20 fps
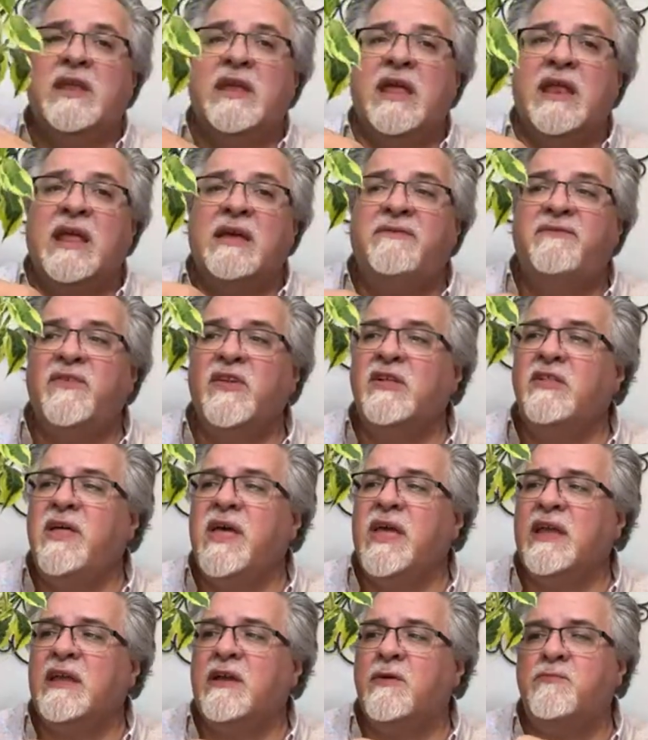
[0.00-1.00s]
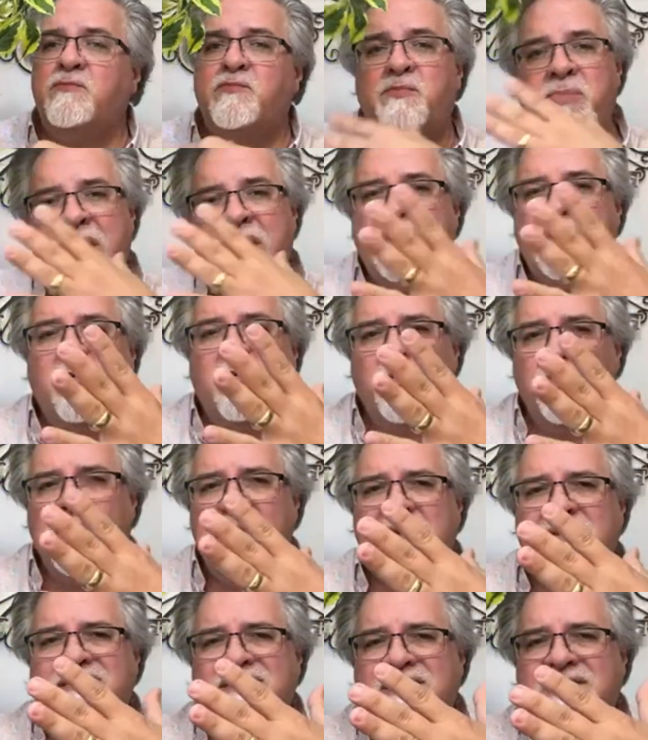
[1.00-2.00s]
And I feel like on bigger
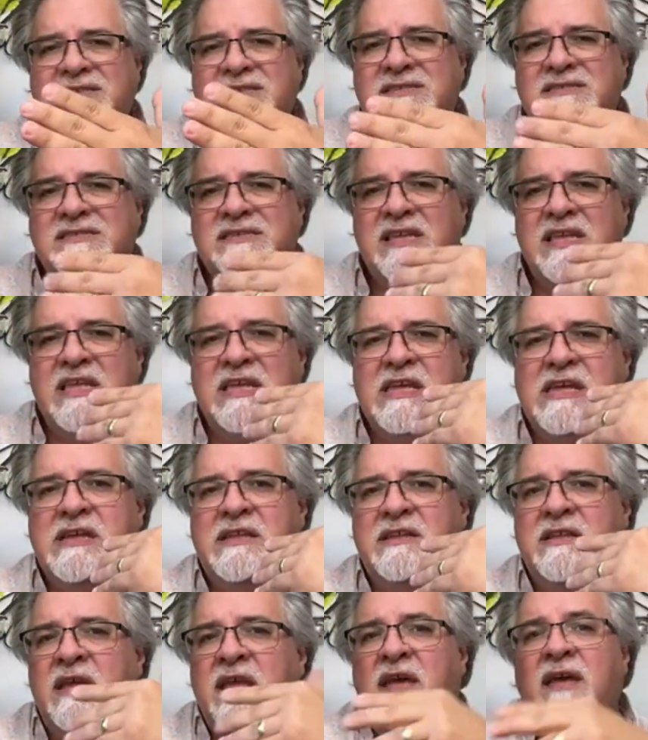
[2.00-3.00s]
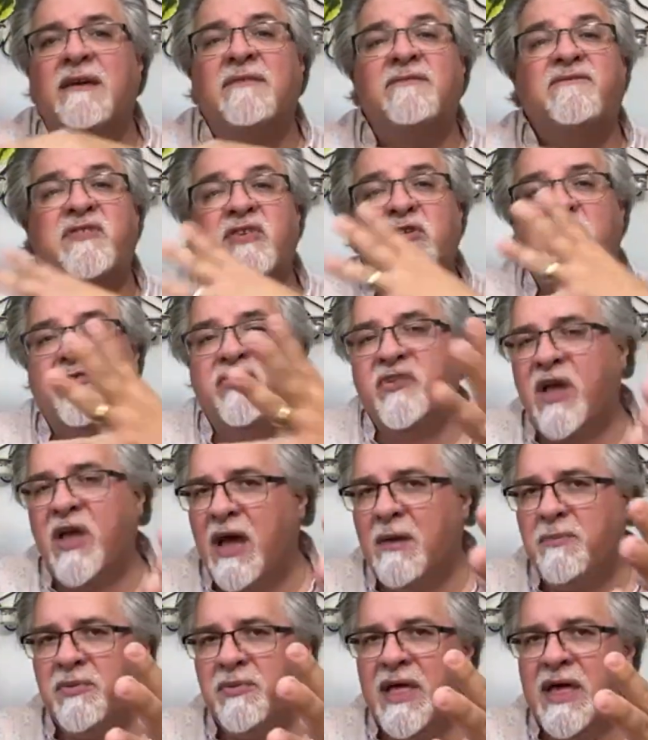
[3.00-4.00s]
pieces, it fills
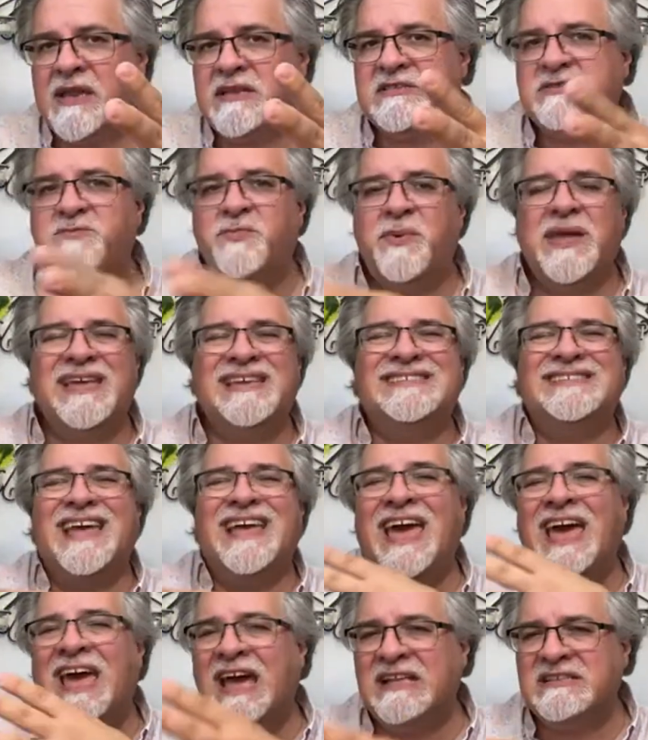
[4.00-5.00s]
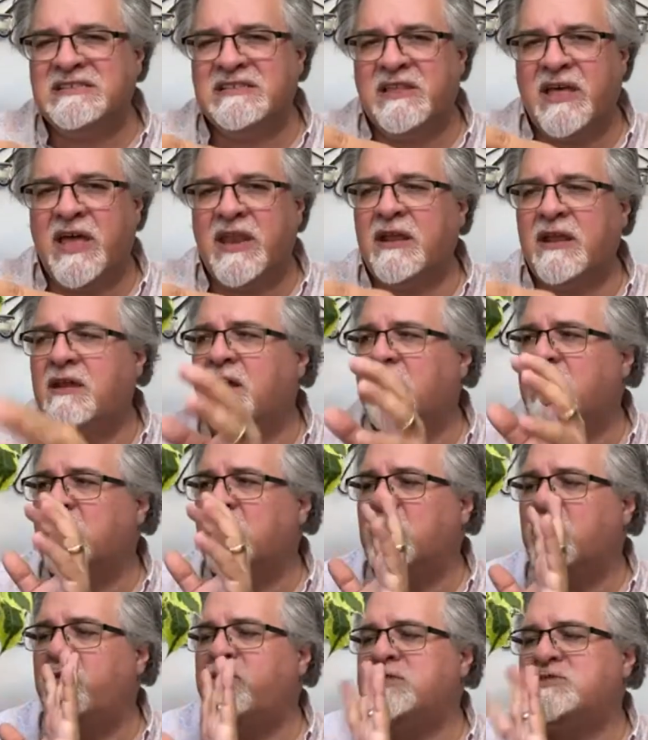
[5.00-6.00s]
up a lot of space, adds a lot of
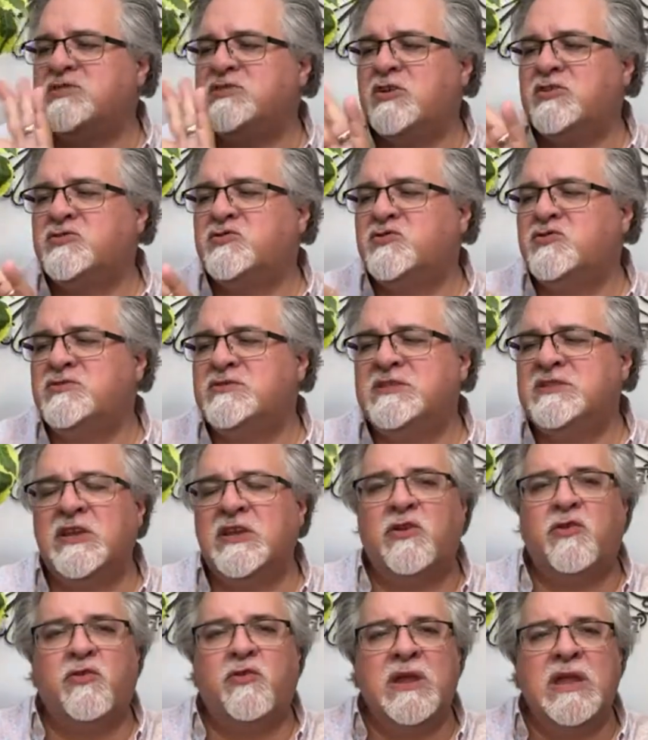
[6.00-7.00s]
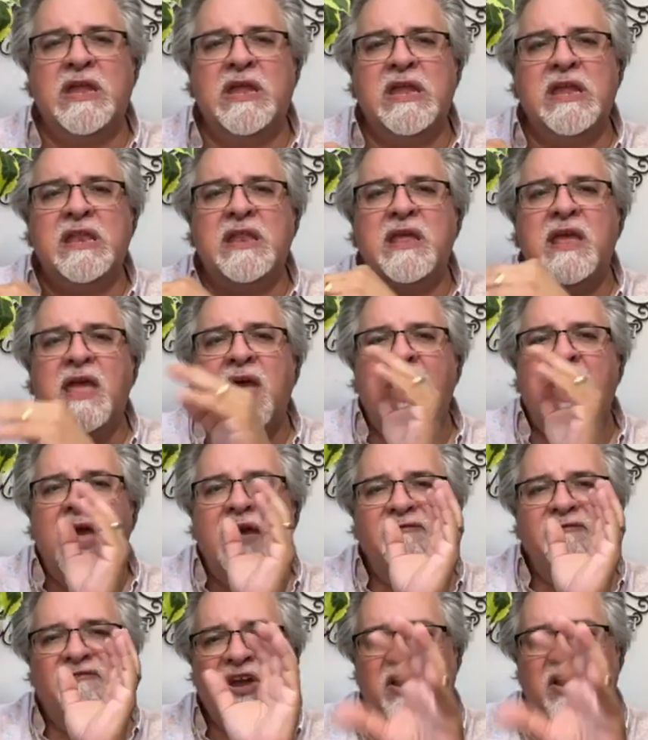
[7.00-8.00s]
color. The chartreusey green
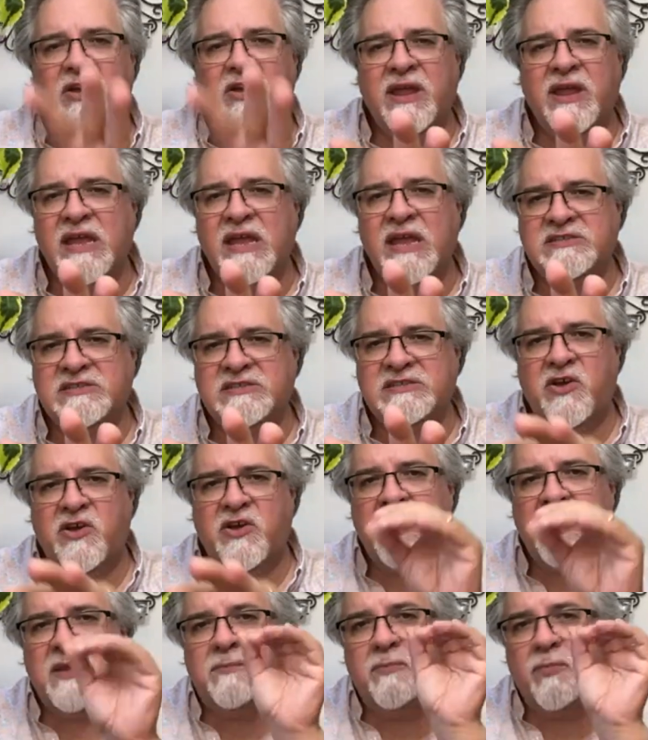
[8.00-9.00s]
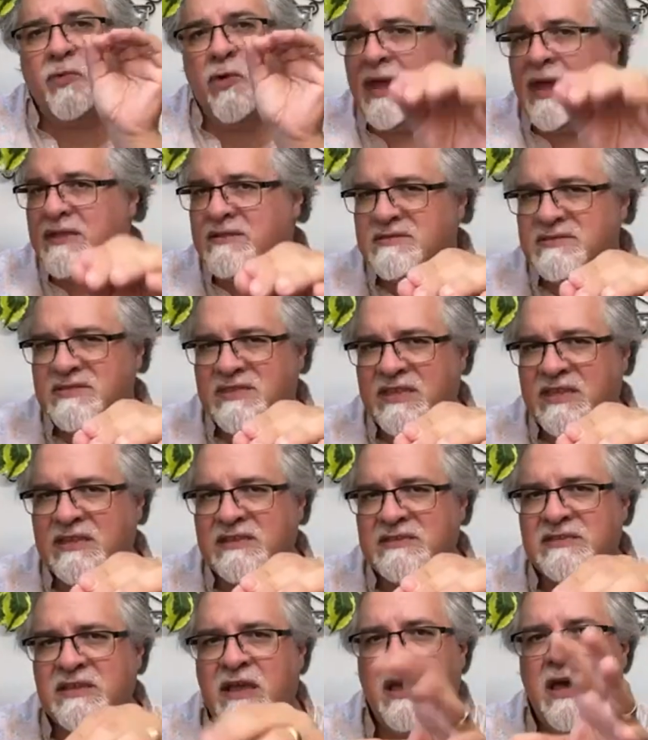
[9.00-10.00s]
variegation on it brightens
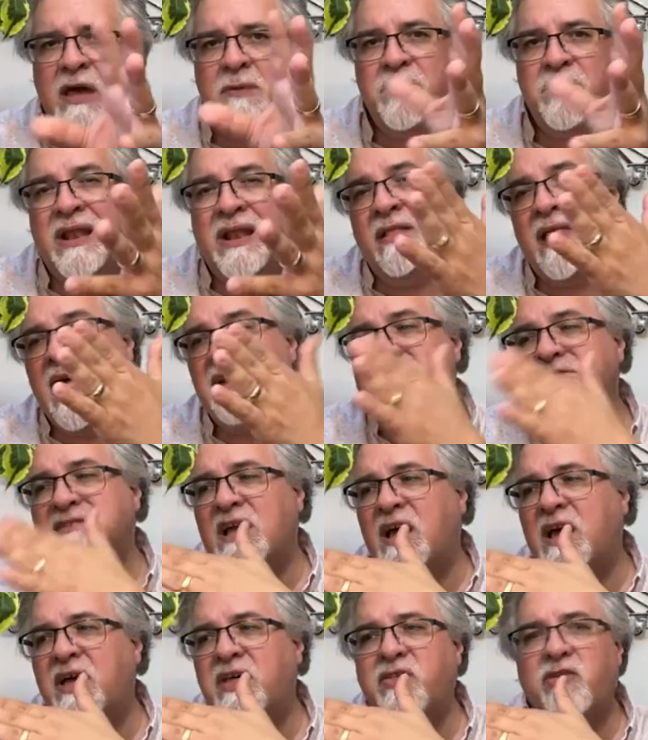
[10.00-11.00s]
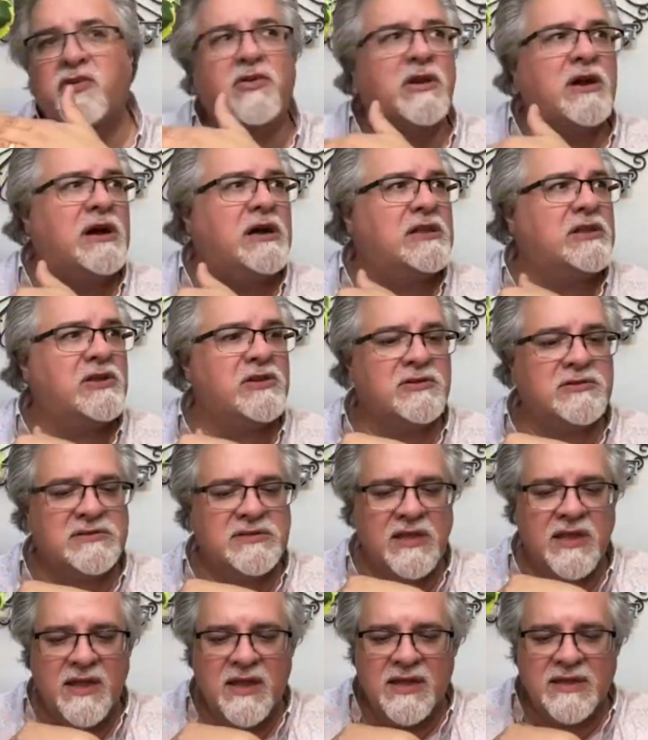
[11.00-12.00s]
things up and allows other colors
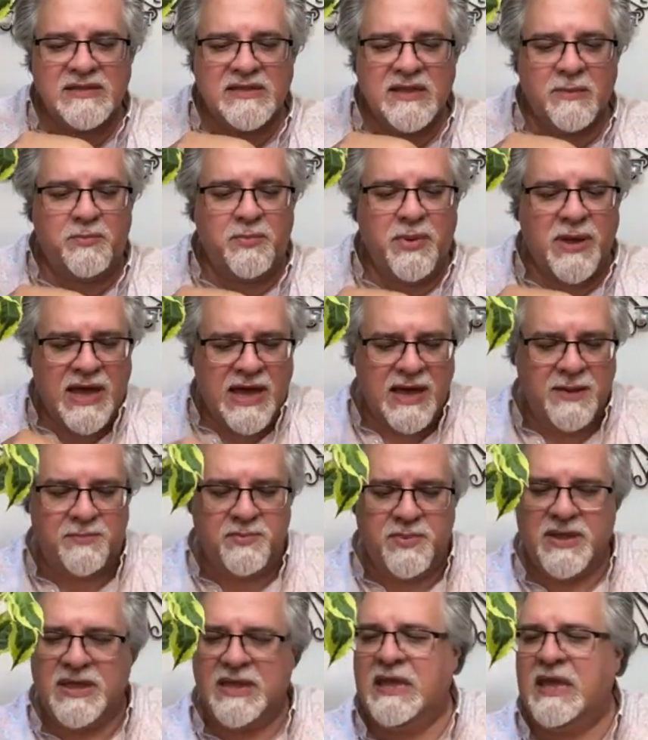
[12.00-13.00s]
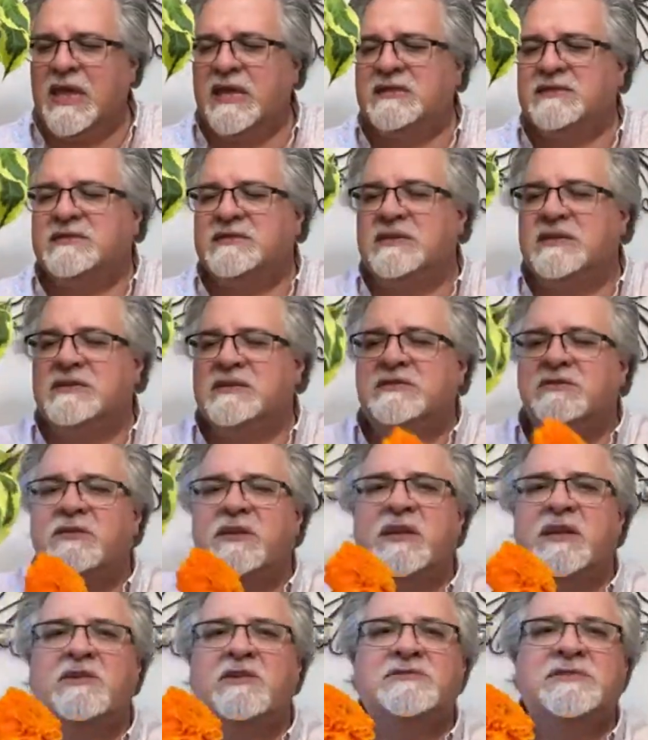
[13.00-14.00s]
to pop against it. So
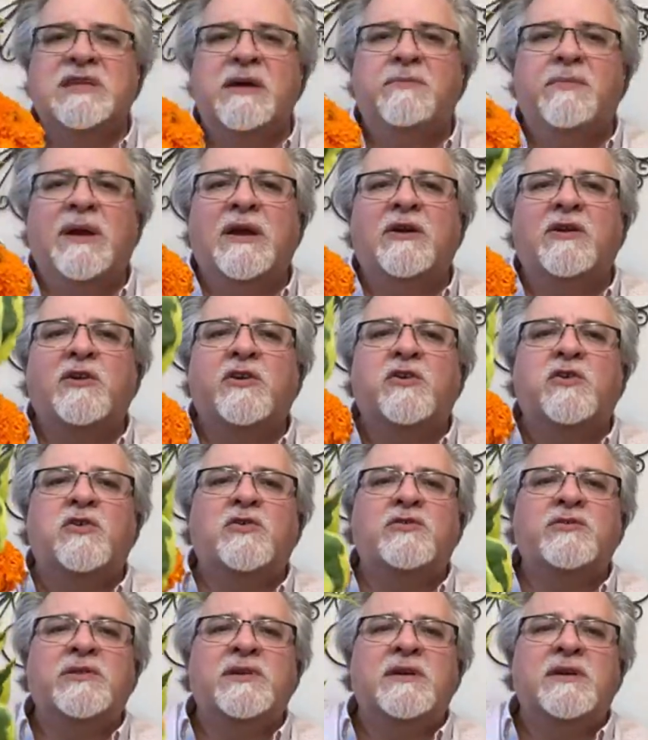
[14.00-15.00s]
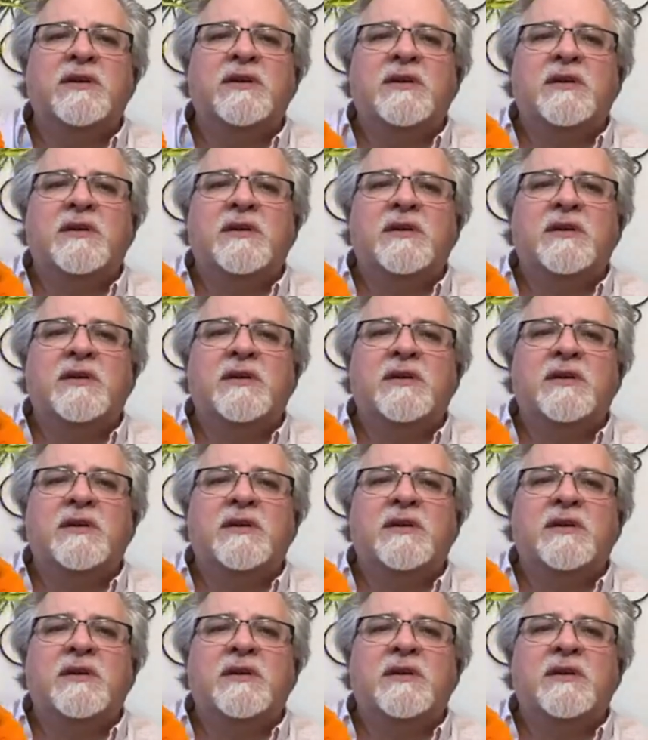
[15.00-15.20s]
like here's that marigold.